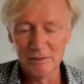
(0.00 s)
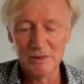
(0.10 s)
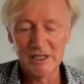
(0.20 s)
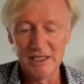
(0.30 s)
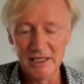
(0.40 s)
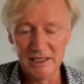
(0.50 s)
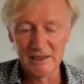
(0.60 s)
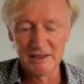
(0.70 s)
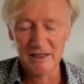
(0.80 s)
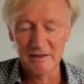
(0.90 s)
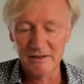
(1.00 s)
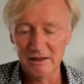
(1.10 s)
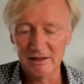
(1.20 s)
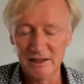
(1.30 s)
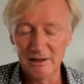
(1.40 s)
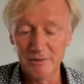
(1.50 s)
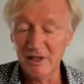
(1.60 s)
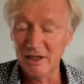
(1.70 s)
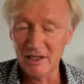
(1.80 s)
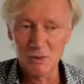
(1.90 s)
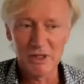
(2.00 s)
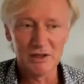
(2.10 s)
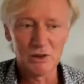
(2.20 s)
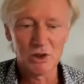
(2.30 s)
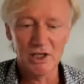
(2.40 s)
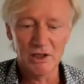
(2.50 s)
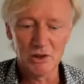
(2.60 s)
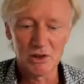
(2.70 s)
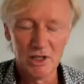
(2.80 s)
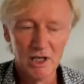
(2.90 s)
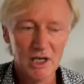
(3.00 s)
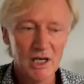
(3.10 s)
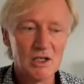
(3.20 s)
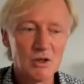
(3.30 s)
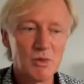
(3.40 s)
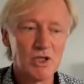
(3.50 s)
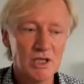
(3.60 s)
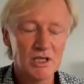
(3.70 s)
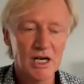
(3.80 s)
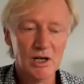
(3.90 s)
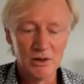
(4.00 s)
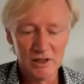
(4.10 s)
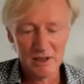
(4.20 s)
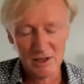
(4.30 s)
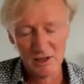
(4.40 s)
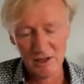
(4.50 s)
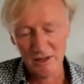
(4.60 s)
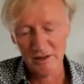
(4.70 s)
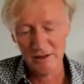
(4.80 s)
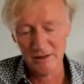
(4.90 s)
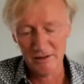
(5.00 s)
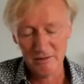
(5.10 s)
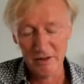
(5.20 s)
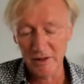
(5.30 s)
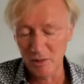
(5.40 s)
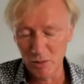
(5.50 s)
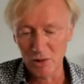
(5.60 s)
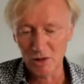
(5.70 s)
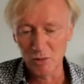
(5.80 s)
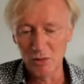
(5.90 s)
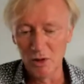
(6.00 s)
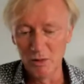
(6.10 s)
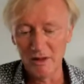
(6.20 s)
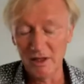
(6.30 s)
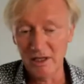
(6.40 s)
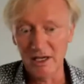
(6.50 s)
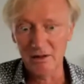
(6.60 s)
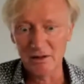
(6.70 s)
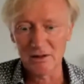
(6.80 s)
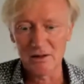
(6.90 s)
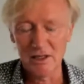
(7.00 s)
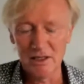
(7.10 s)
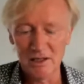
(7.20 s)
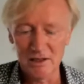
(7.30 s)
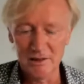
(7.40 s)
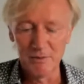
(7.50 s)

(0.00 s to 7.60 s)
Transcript: decades, I think there has been a change. And especially now in this very important moment that I also see as a